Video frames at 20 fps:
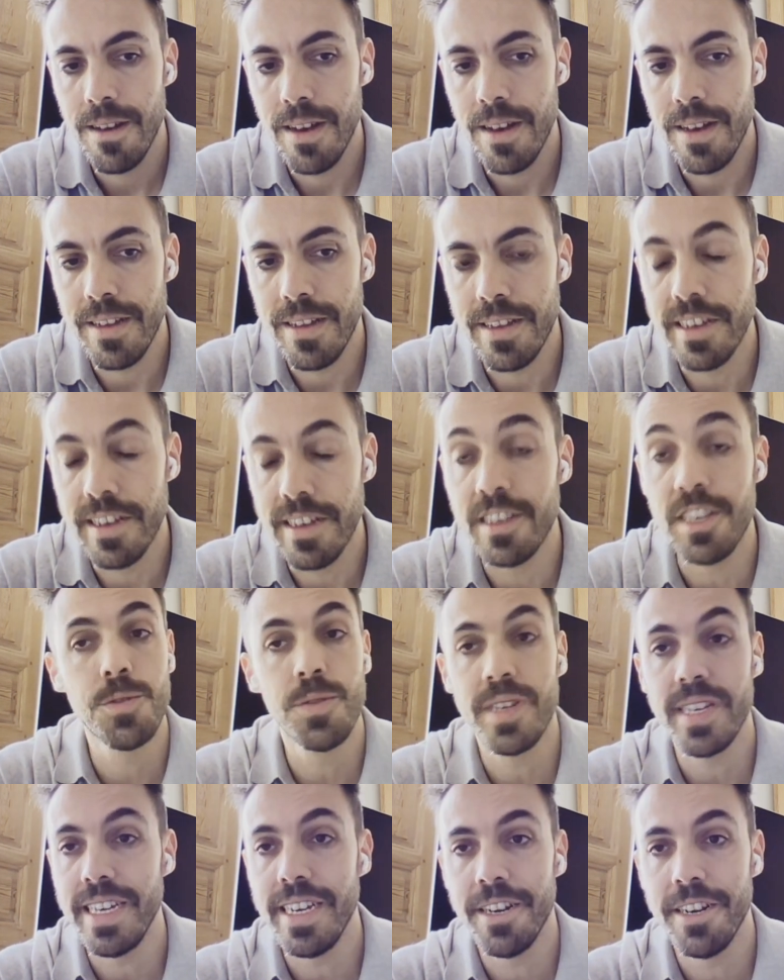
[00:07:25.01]
And this
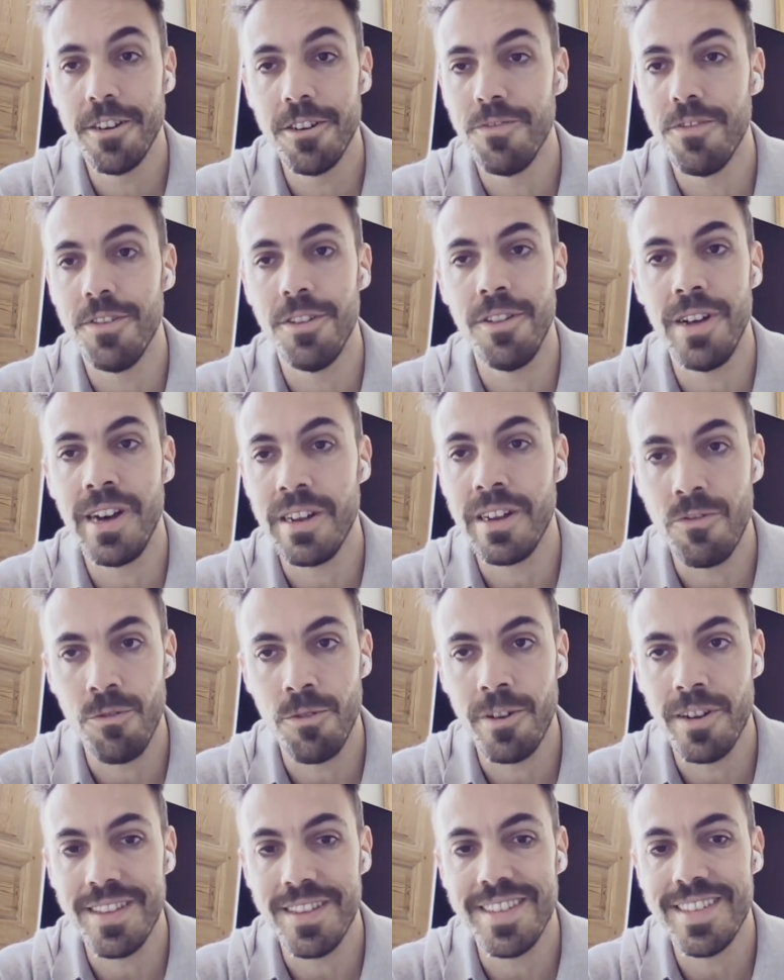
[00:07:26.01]
was a year of a lot of
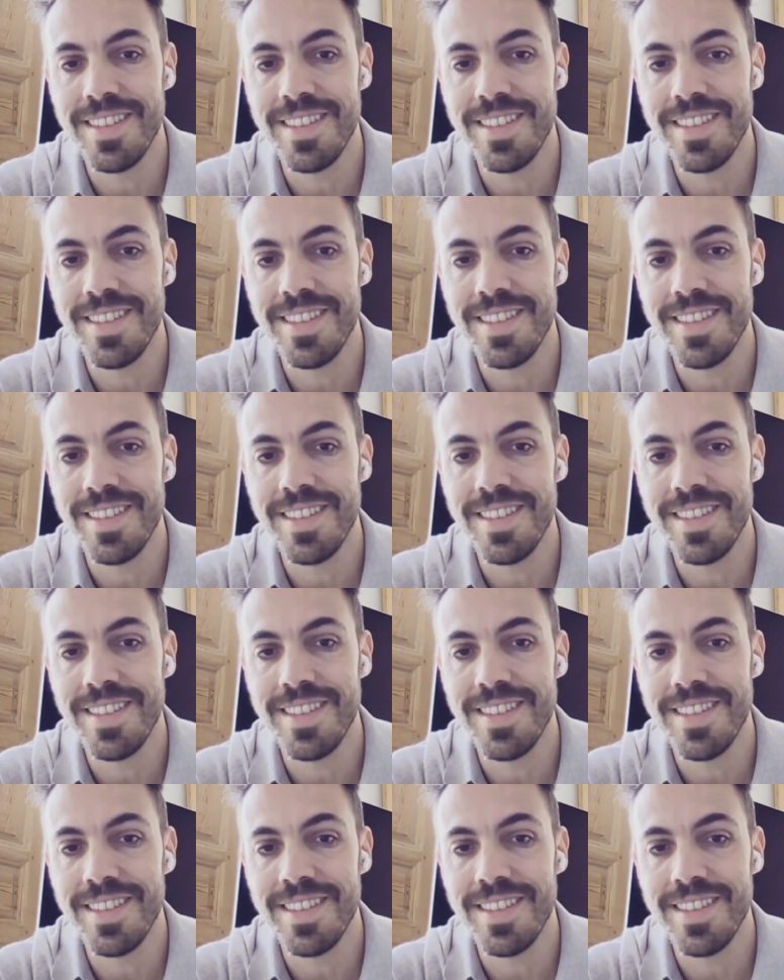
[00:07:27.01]
work.